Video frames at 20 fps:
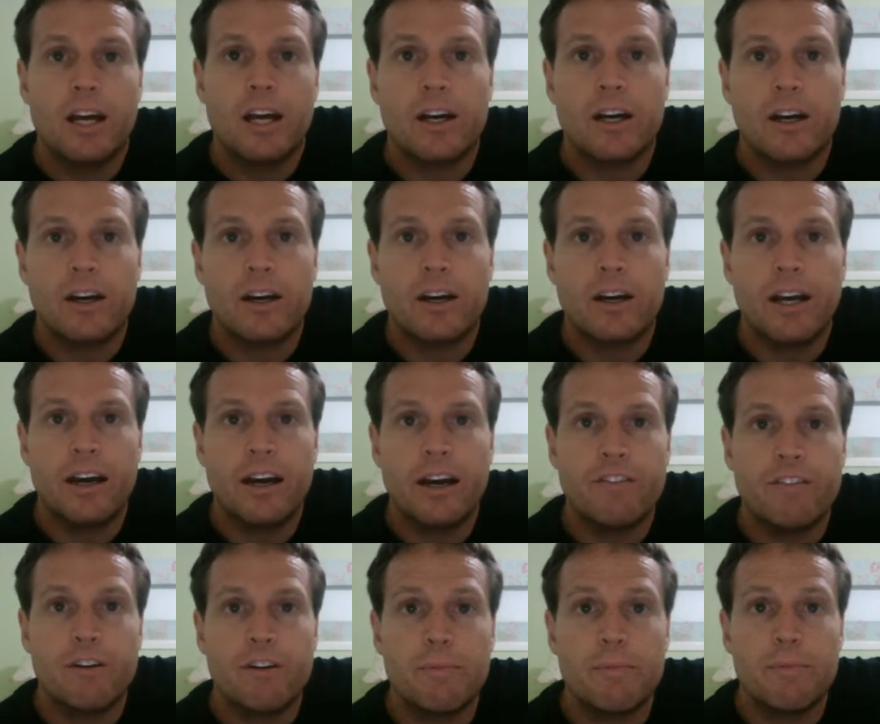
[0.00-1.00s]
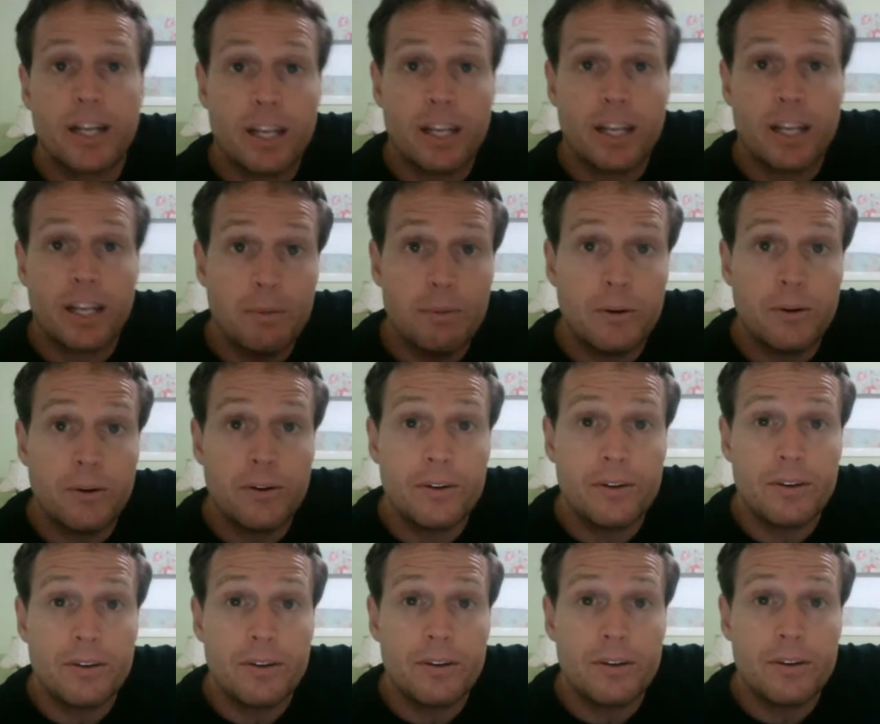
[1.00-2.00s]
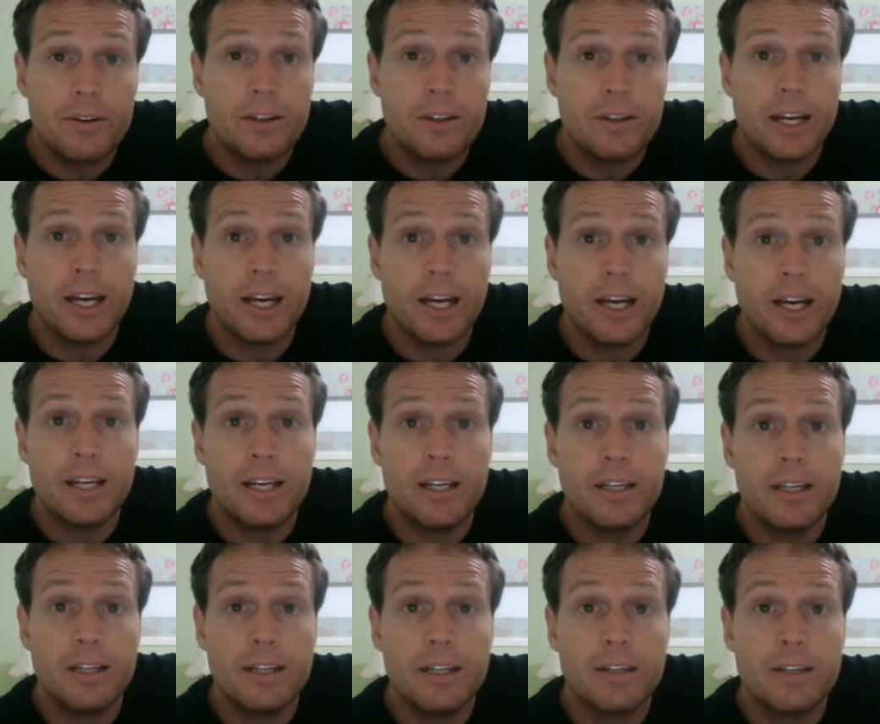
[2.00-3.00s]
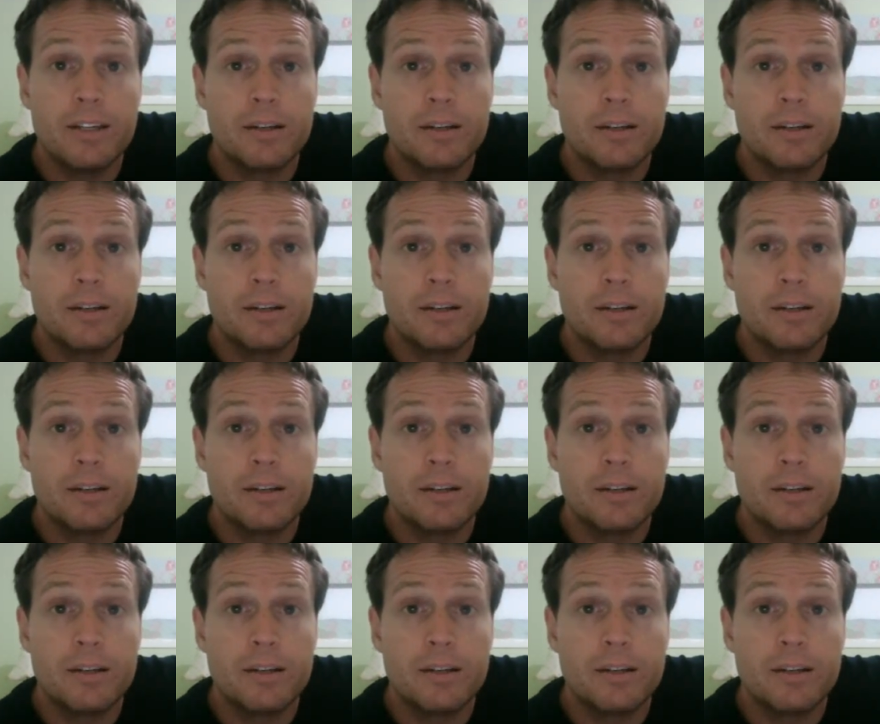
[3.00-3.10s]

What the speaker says: I have on my keyboard a